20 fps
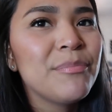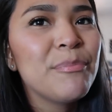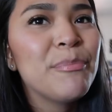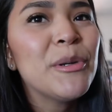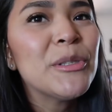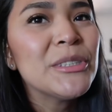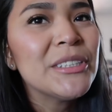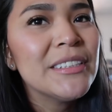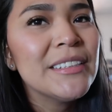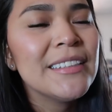
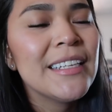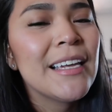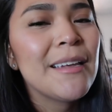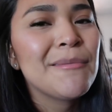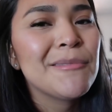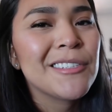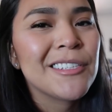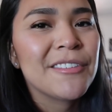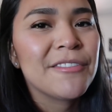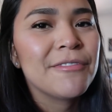most of the
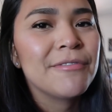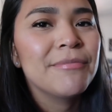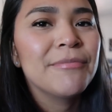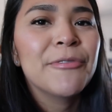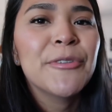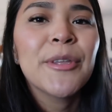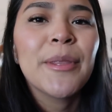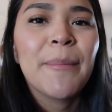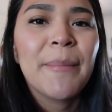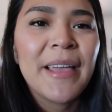times they're
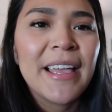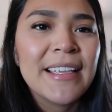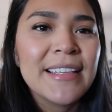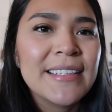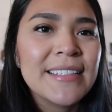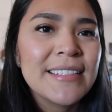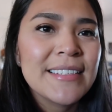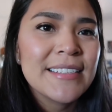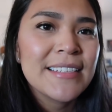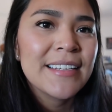for the
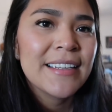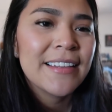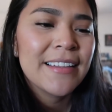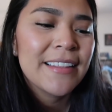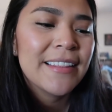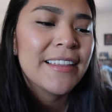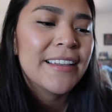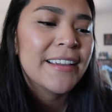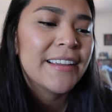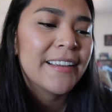best
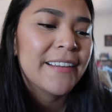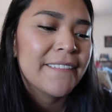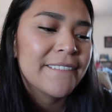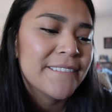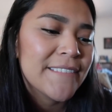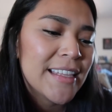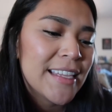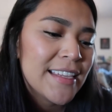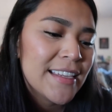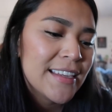they're
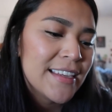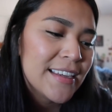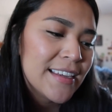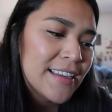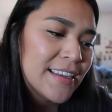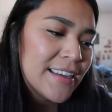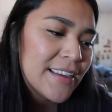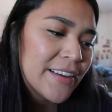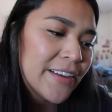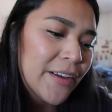
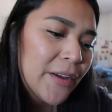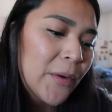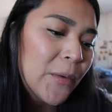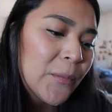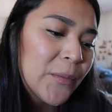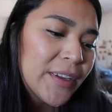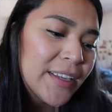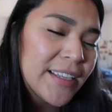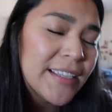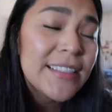
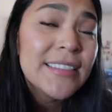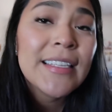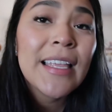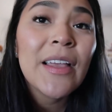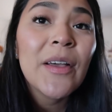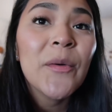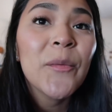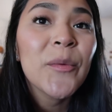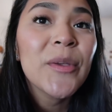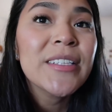always
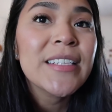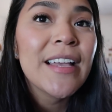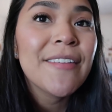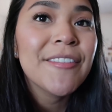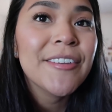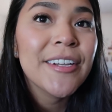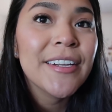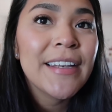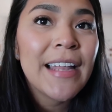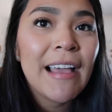they always have a good